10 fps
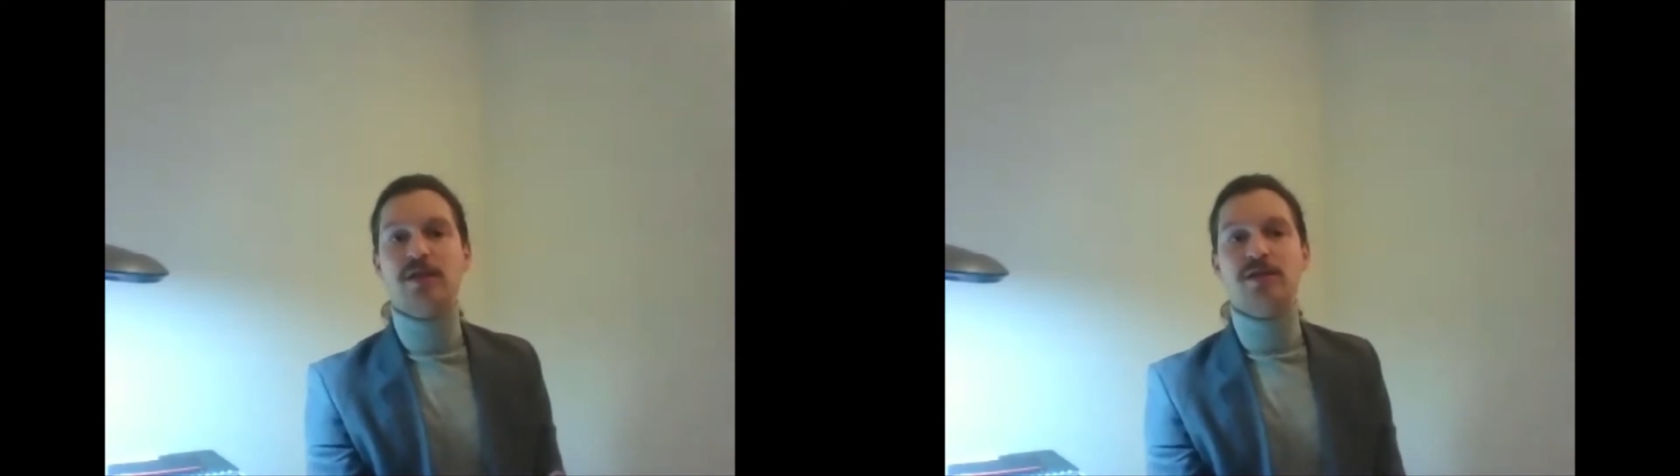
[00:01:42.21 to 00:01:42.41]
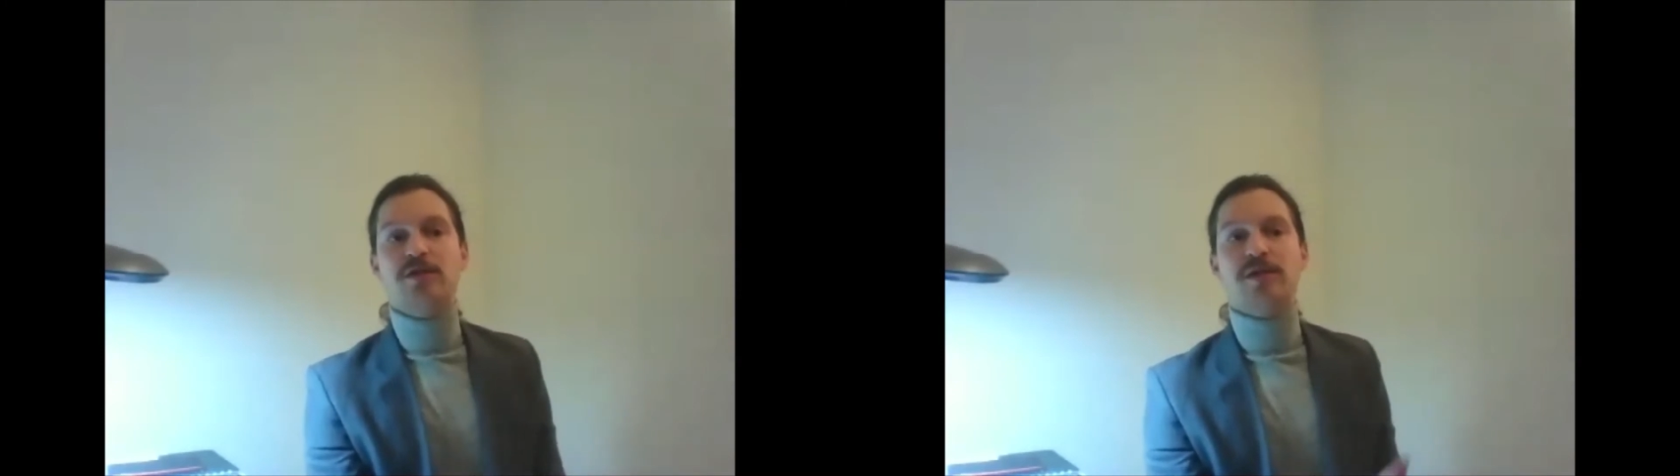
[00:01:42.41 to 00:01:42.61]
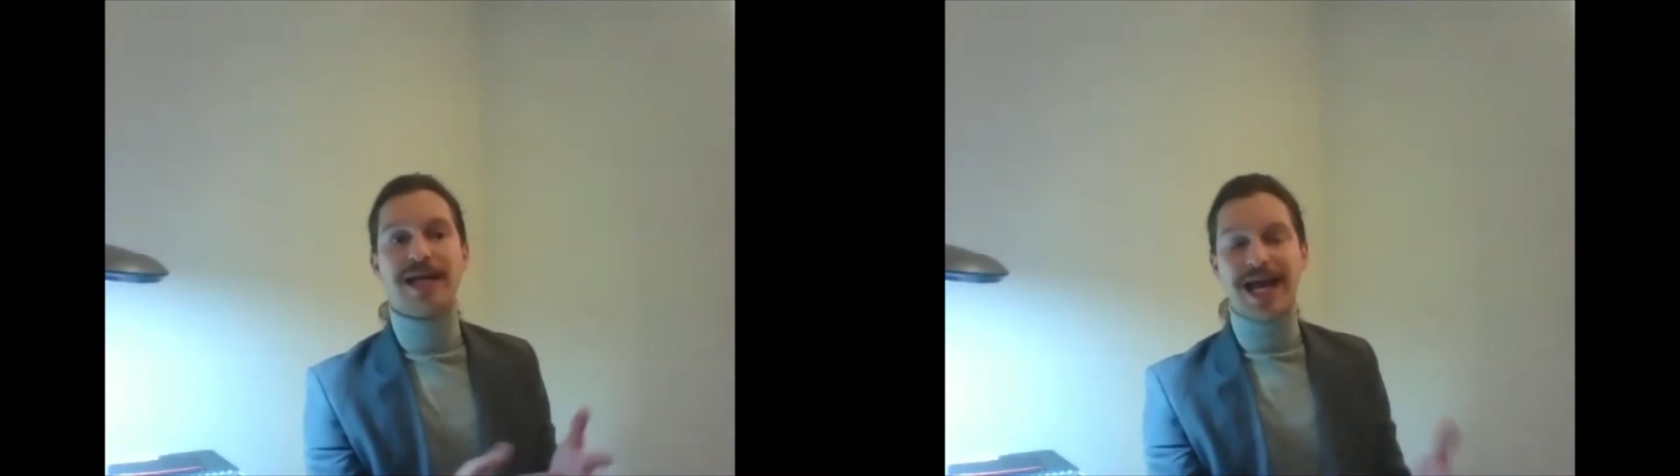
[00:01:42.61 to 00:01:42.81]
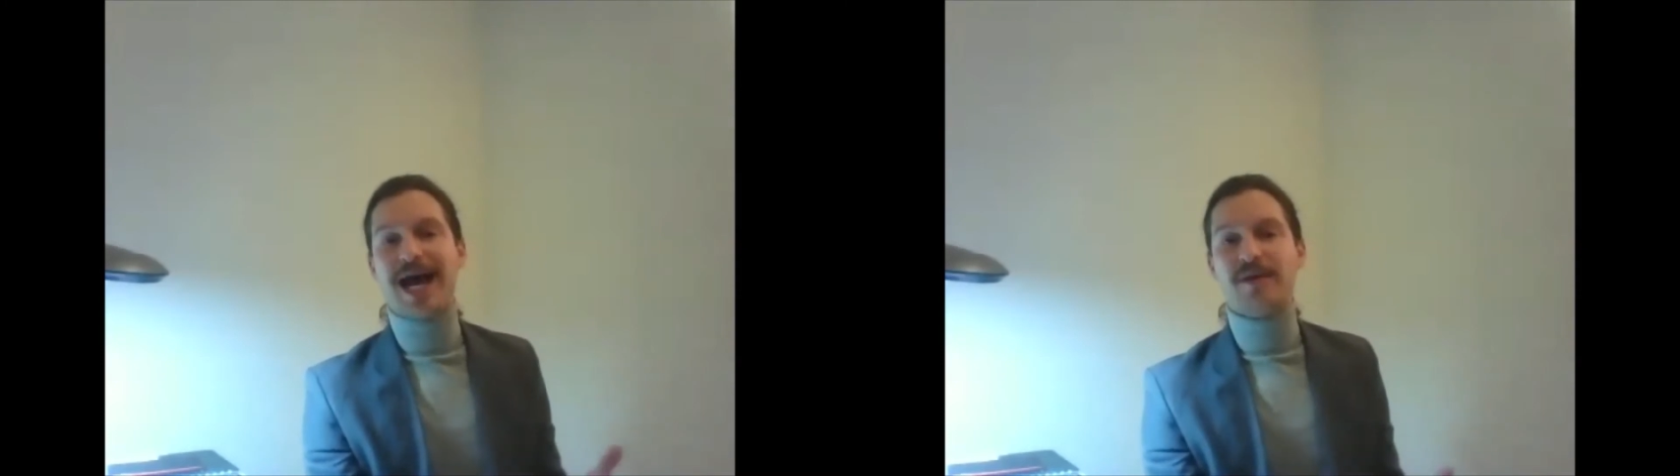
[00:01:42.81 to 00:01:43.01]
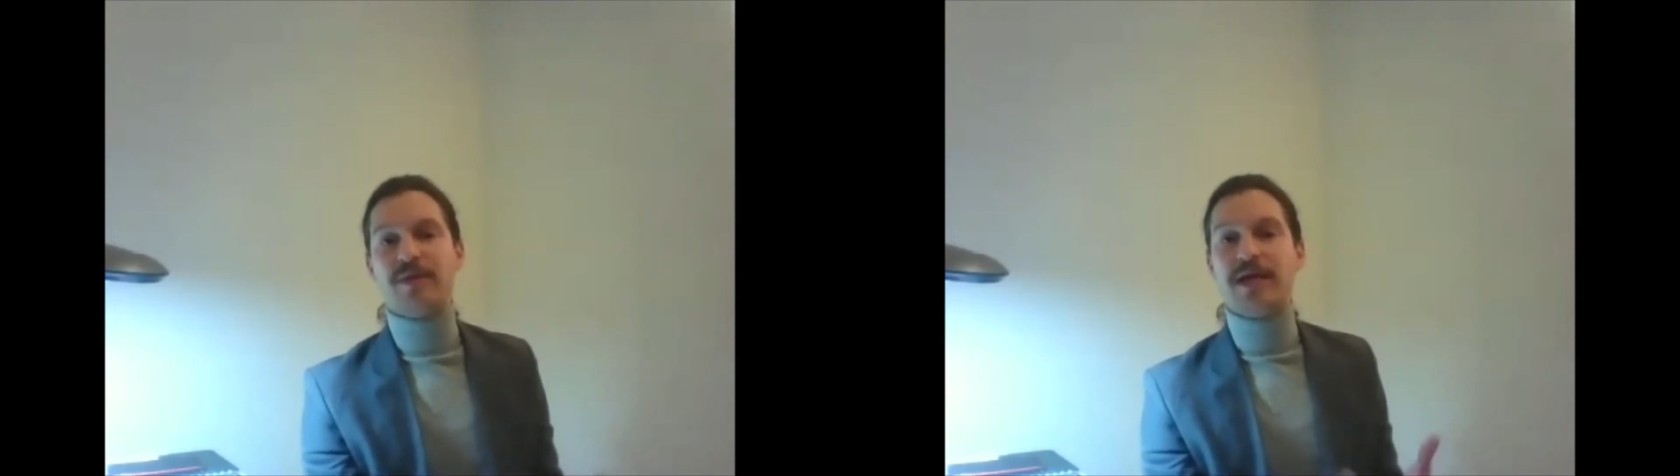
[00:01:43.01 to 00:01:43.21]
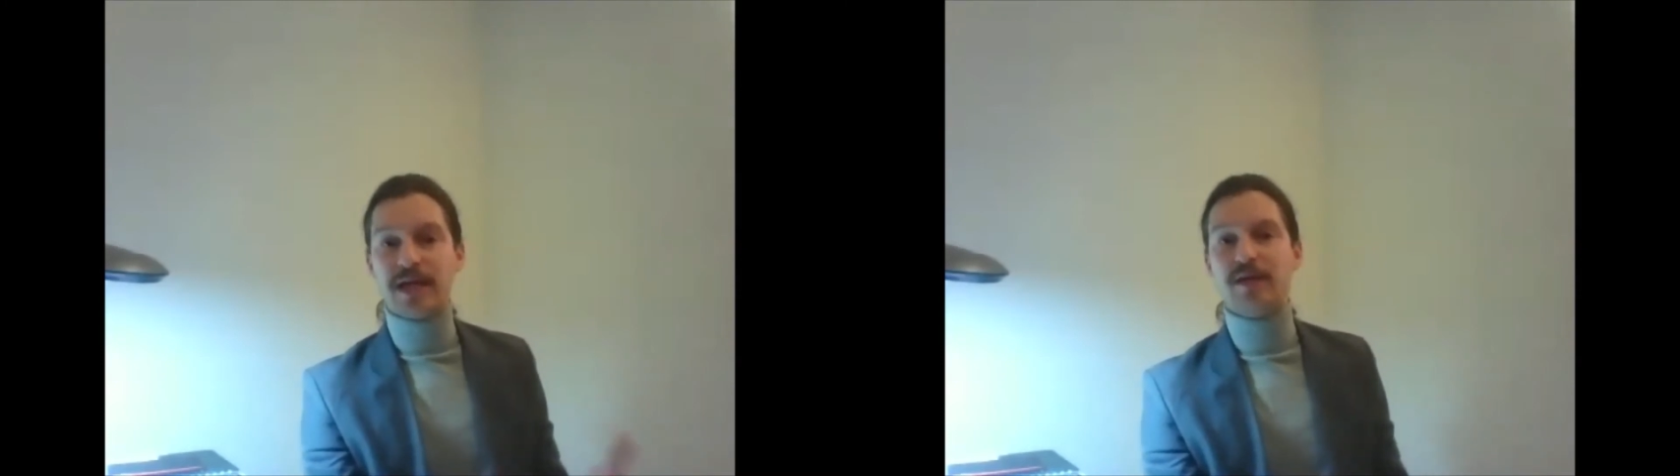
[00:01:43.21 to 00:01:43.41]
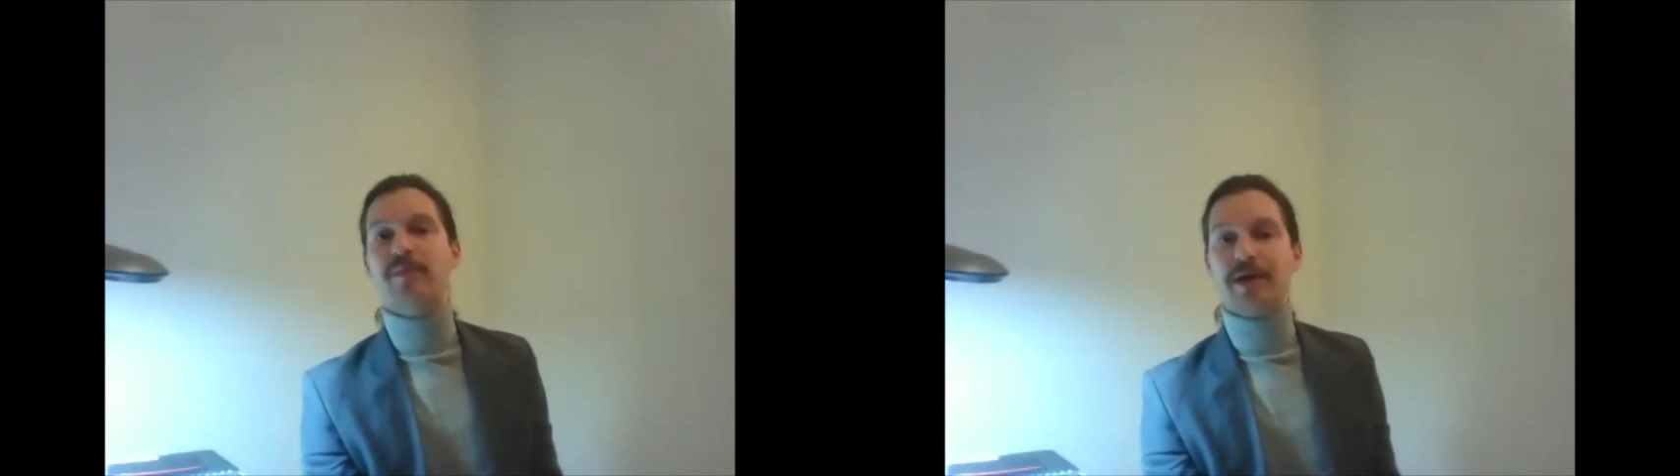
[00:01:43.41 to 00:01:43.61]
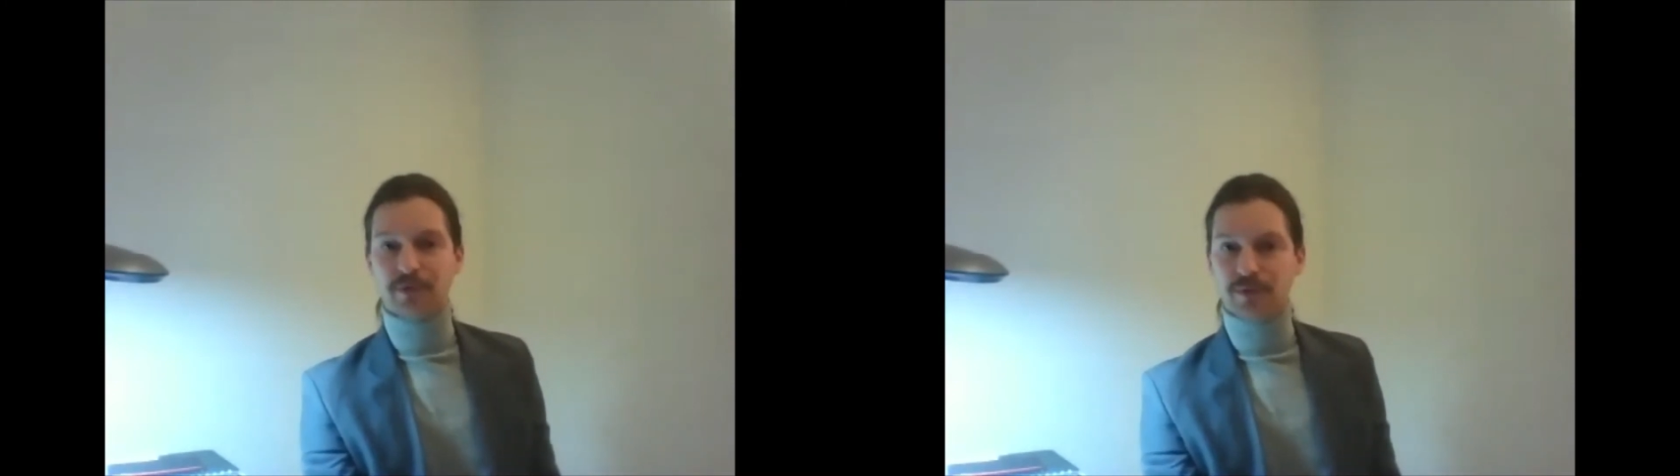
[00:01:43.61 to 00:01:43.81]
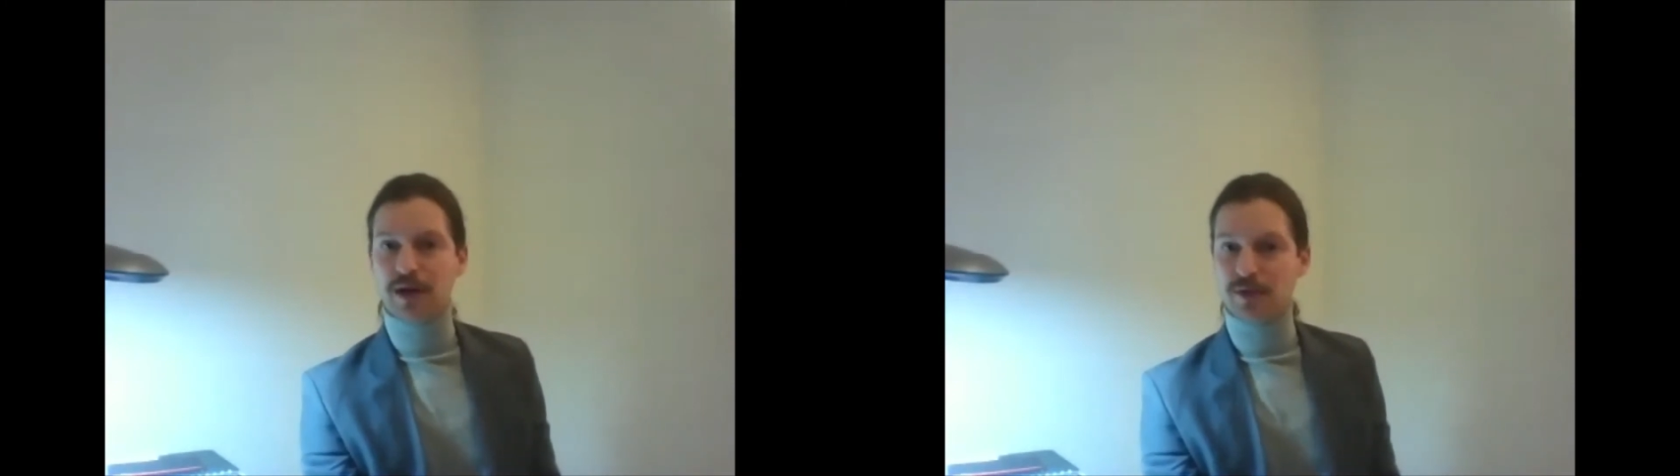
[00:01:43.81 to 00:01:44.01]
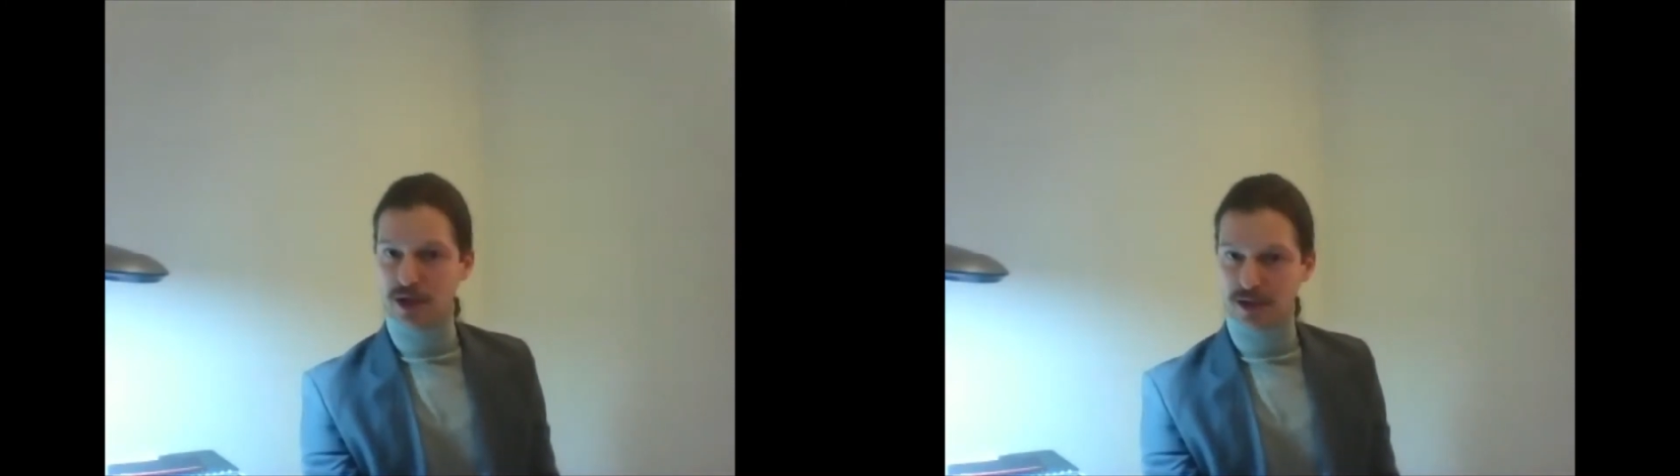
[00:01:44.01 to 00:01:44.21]
So they had me in Beirut,
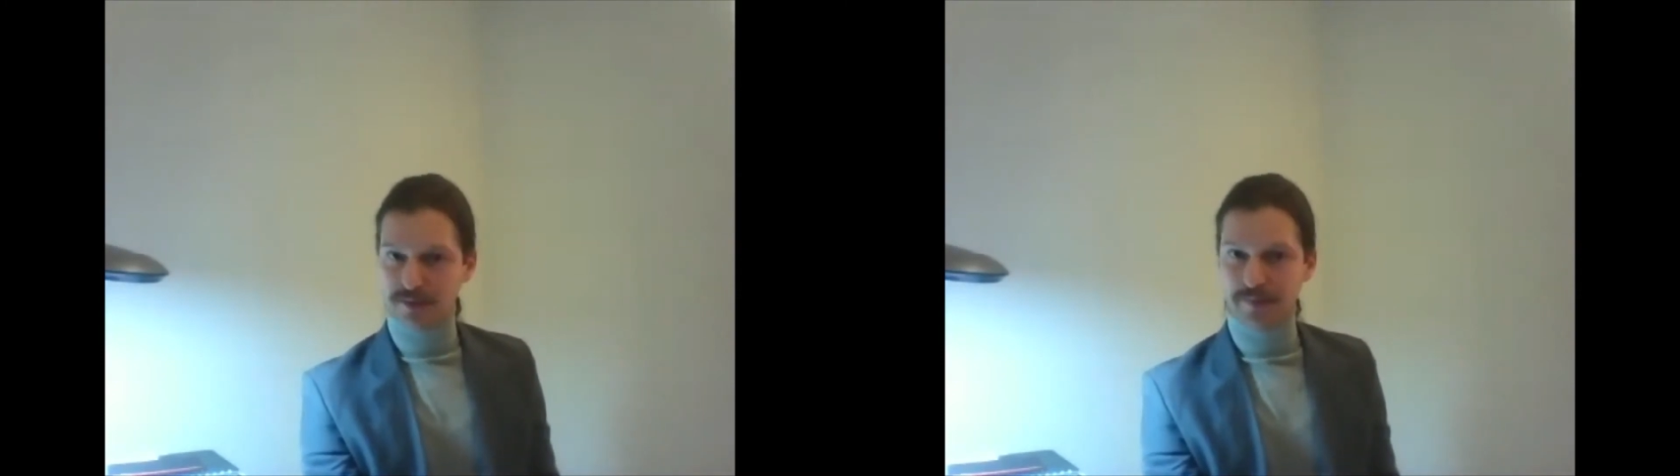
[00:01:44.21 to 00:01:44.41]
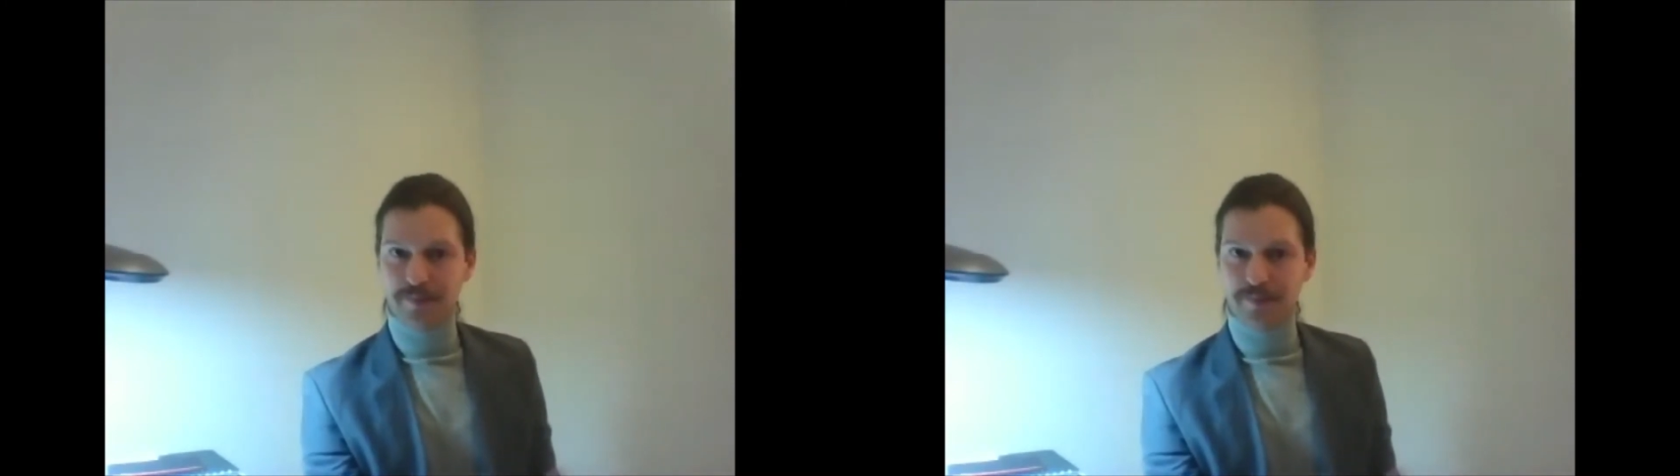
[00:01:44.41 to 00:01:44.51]
Lebanon.